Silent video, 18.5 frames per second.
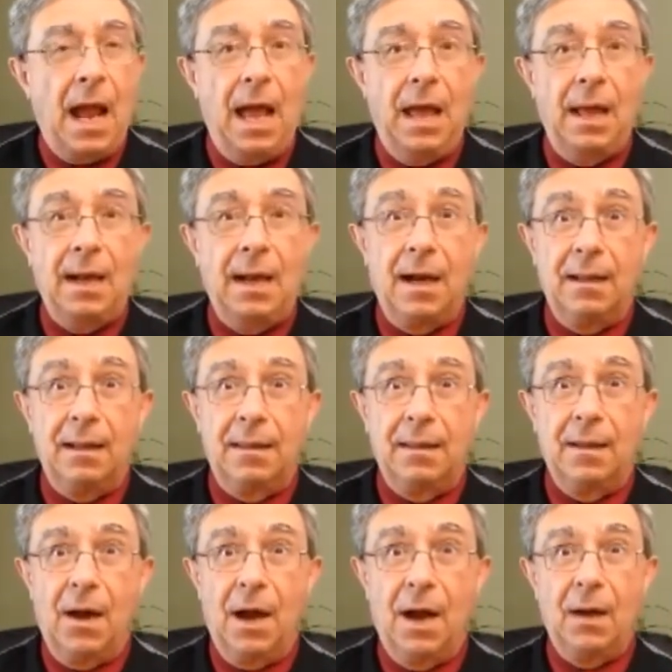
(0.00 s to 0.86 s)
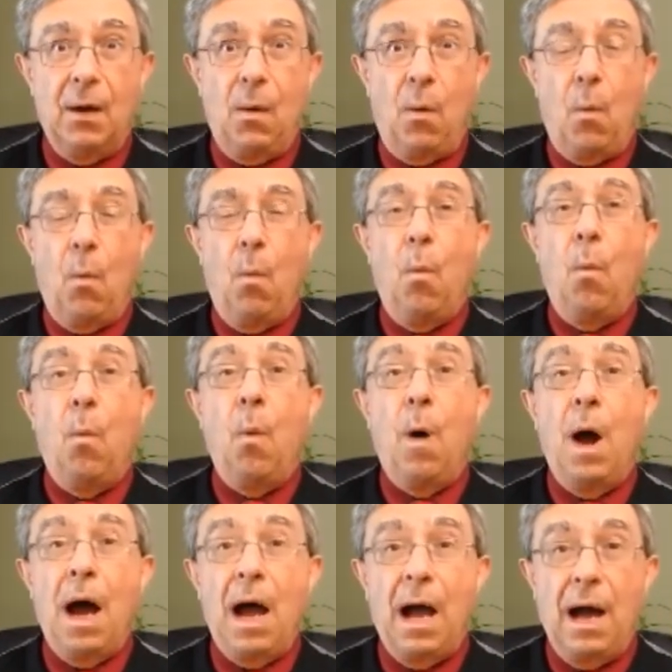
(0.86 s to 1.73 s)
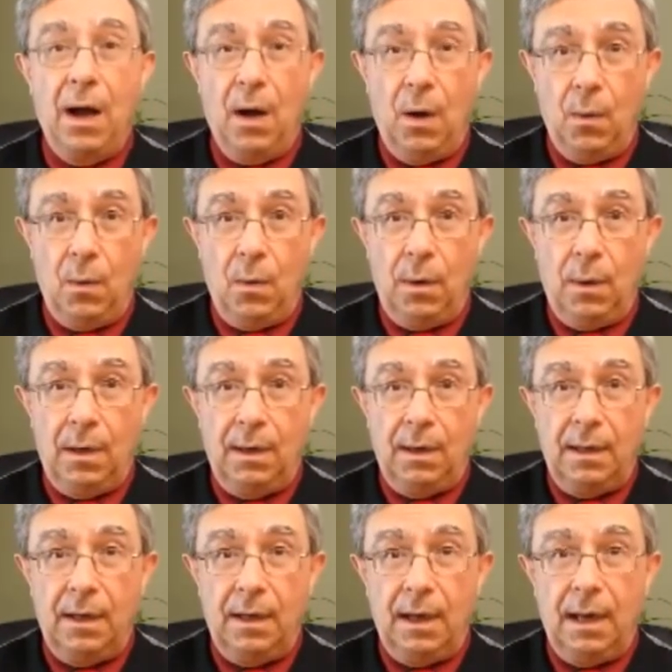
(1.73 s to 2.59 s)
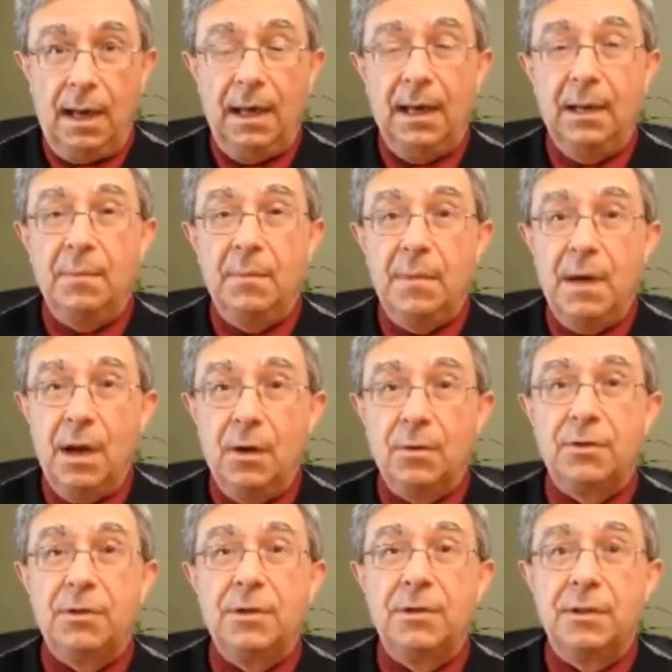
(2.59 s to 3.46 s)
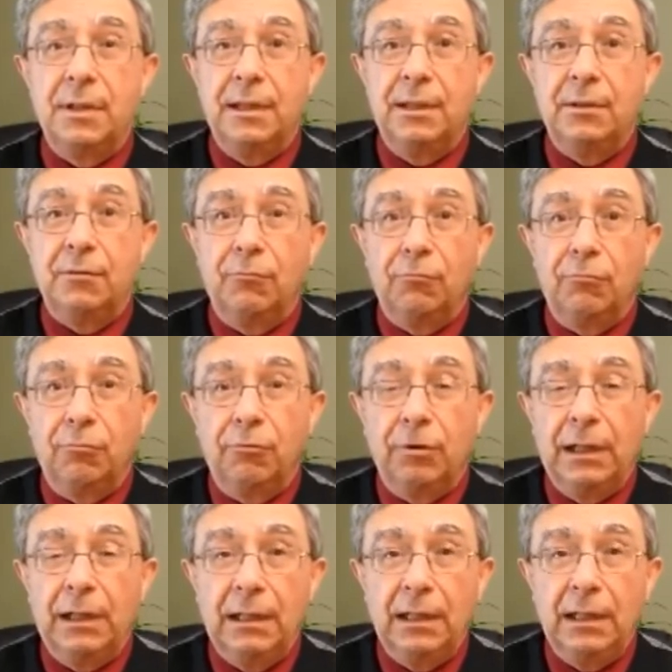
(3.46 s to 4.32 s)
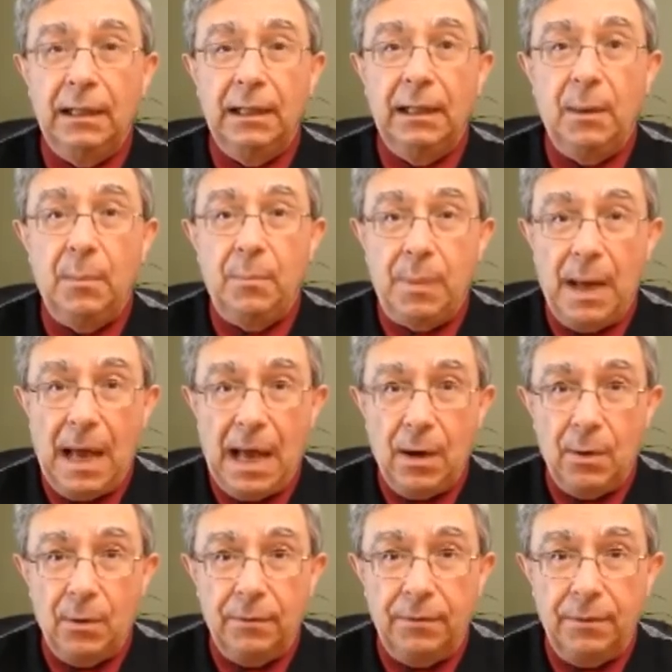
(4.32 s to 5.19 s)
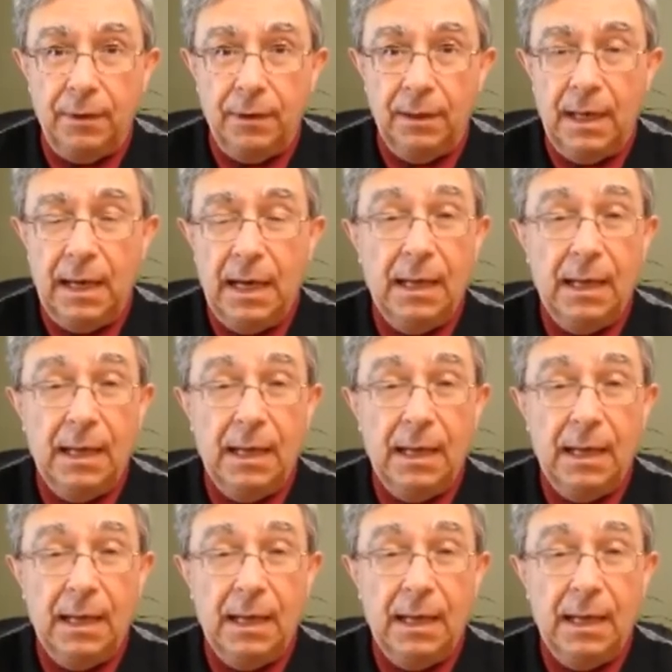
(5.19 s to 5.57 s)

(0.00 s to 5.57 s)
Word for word: And I thought, wow, hypnosis is really powerful.